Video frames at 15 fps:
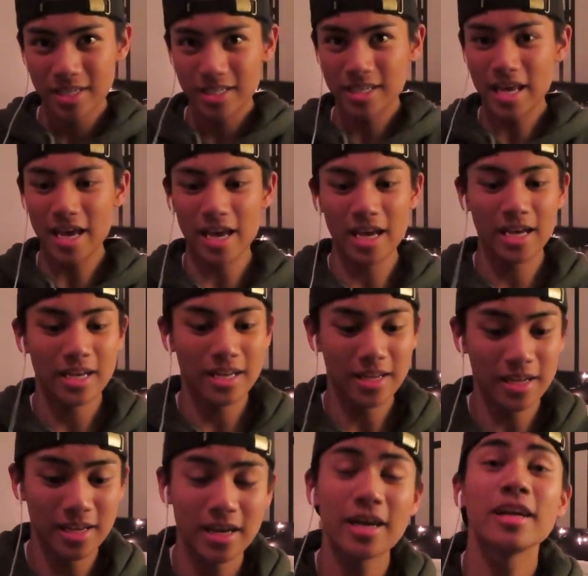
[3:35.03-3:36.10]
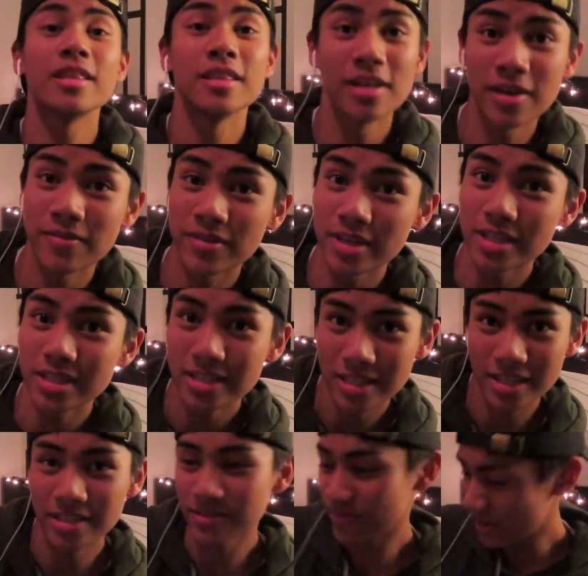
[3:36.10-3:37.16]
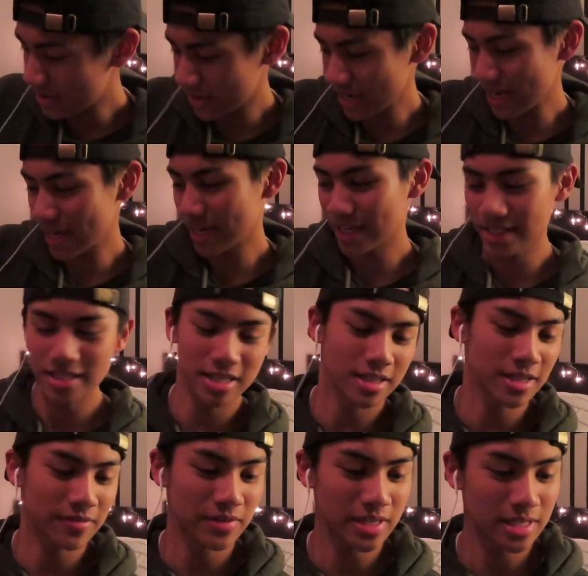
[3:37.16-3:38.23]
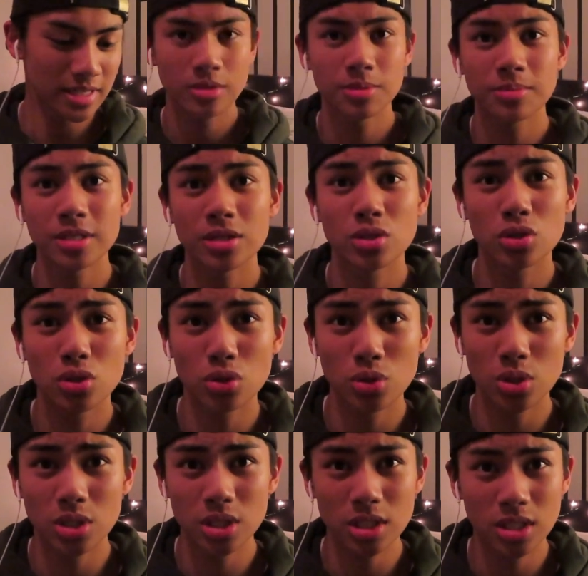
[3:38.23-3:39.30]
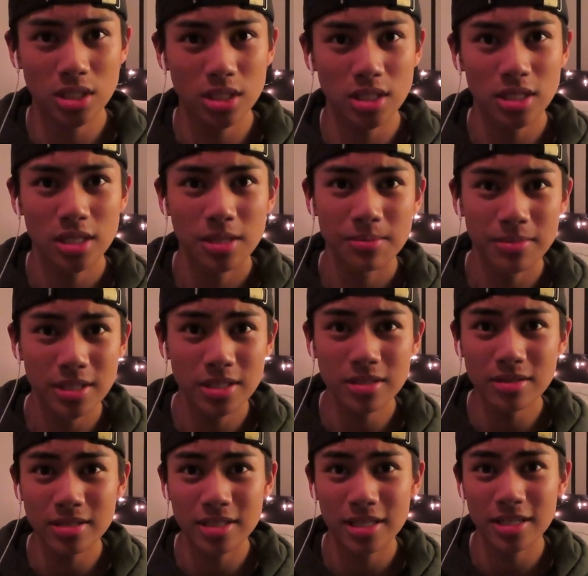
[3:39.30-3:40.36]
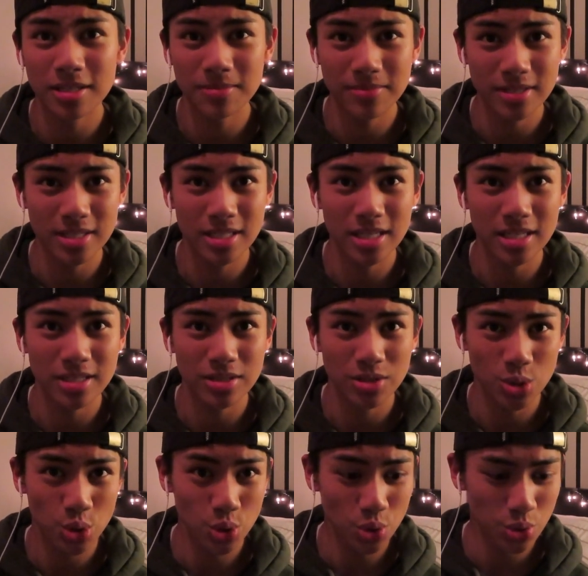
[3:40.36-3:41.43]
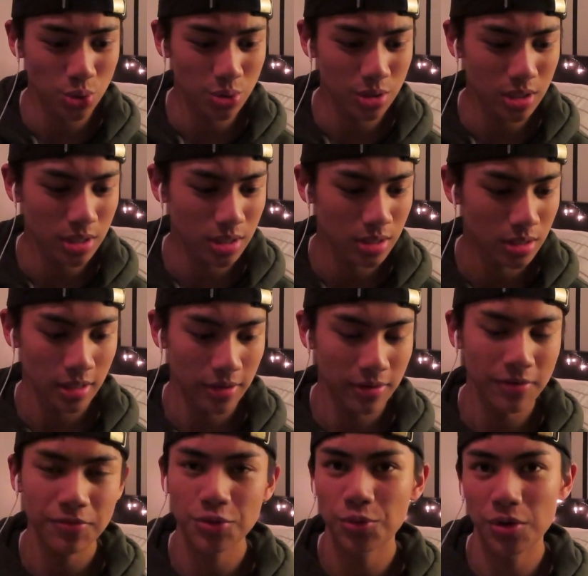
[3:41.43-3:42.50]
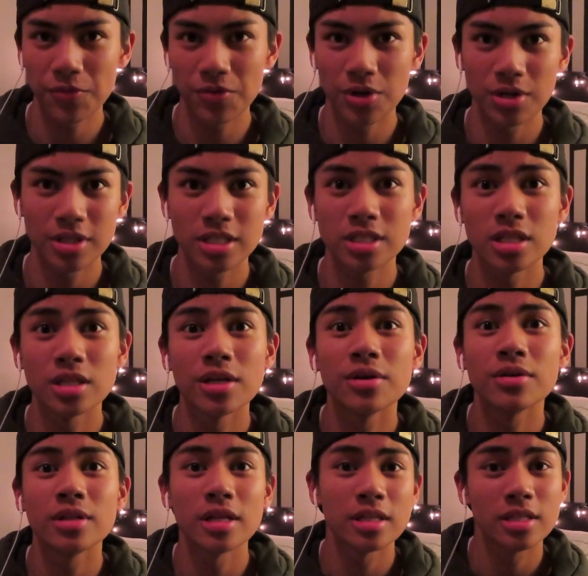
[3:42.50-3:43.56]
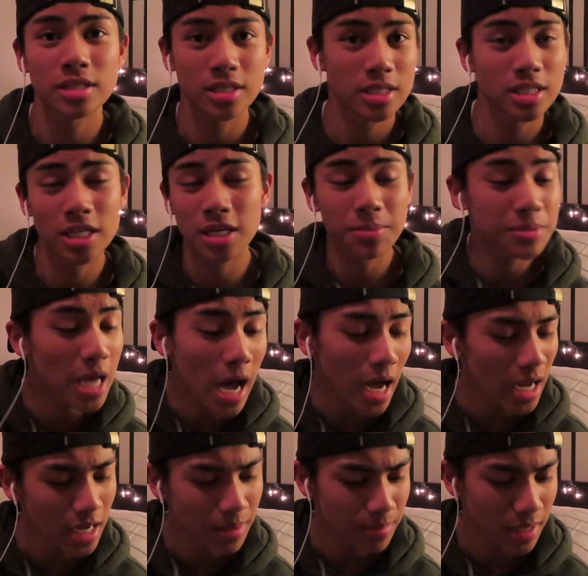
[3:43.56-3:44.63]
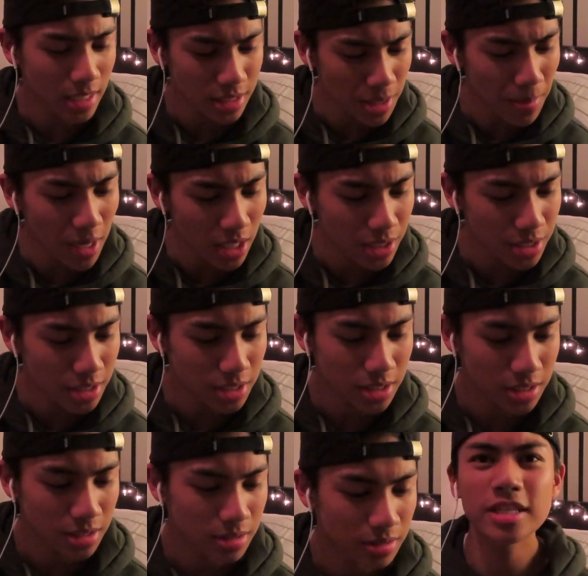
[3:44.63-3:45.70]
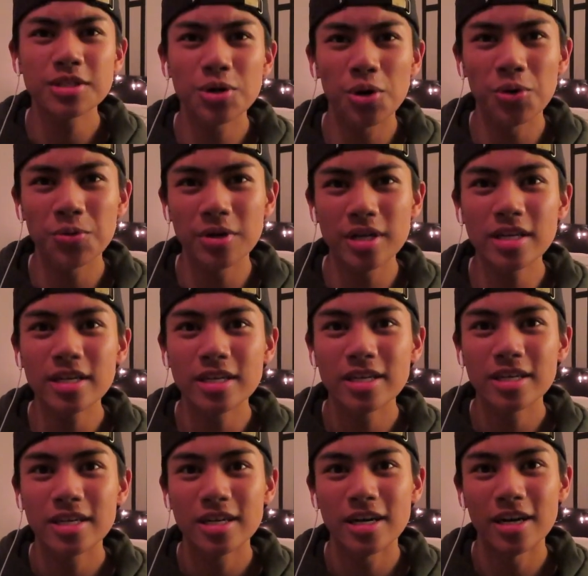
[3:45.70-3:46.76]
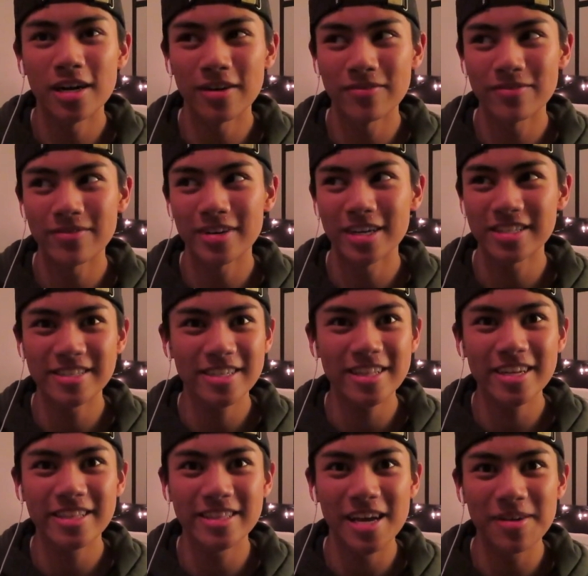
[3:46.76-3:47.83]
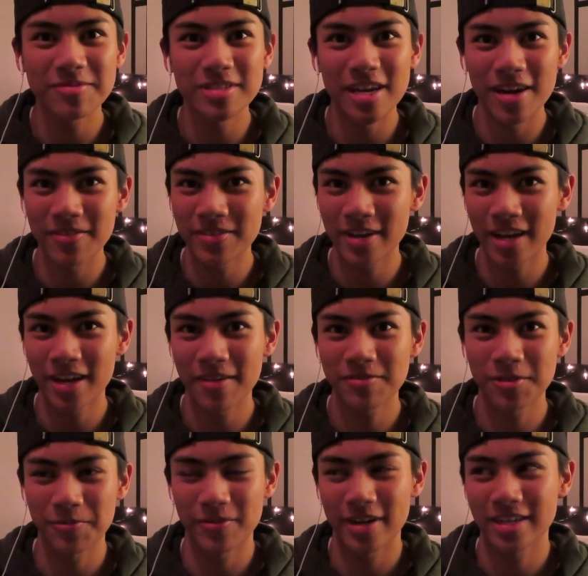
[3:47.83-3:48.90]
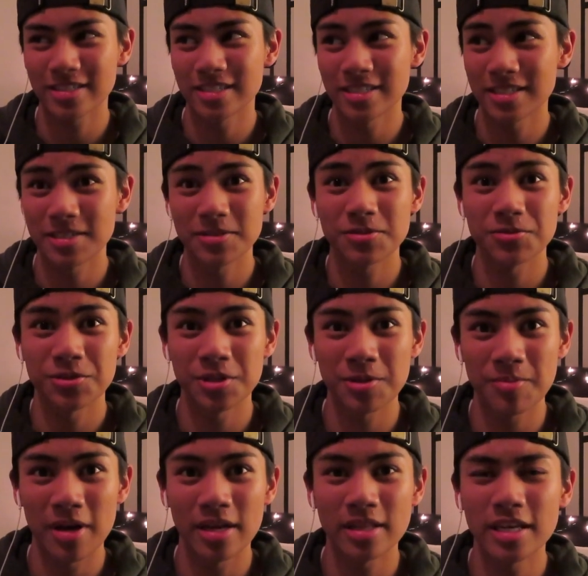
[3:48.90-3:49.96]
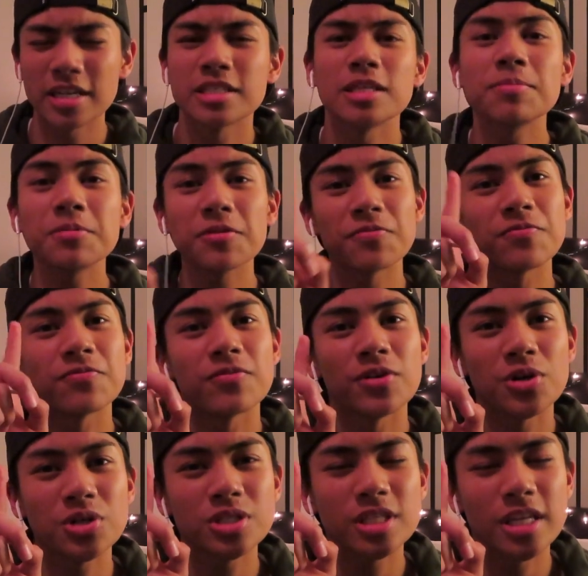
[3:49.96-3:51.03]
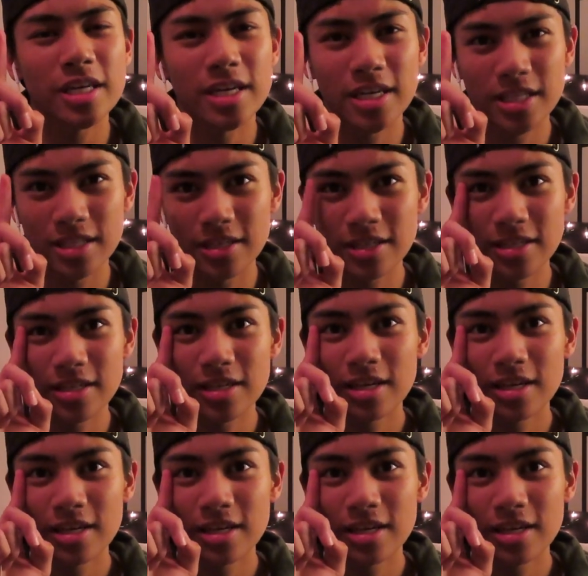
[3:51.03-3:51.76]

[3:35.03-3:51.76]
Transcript: Yeah, I love it. It's very nice. I love it. Oh my god. Please don't die on me again soon. Now I have to wait for all this to load and it's gonna take up time. SMH. This whole week, um, I took like naps every day after practice. It was really bad, except the first day, I think.